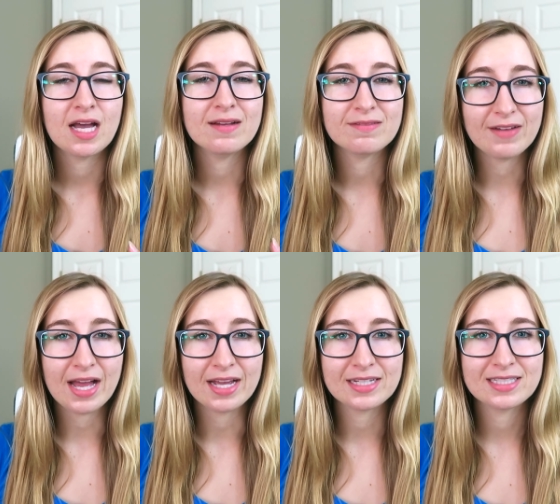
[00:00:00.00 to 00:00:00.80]

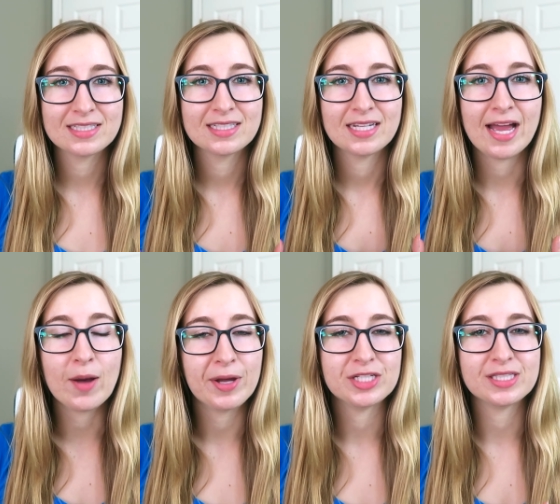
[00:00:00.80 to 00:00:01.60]
affect how
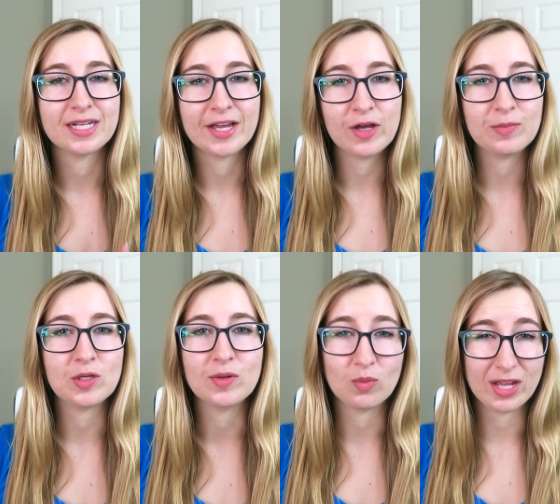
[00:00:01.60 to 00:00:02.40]
much it's gonna help
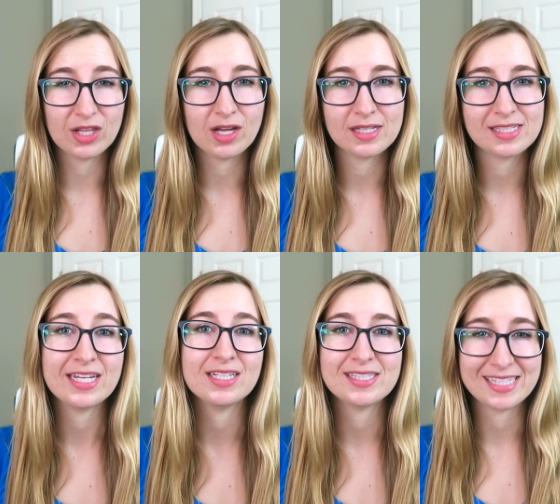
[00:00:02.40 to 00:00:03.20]
you with weight loss
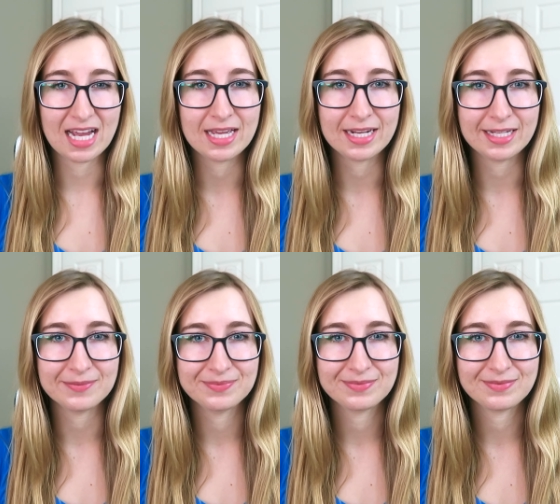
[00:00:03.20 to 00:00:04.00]
and satiety?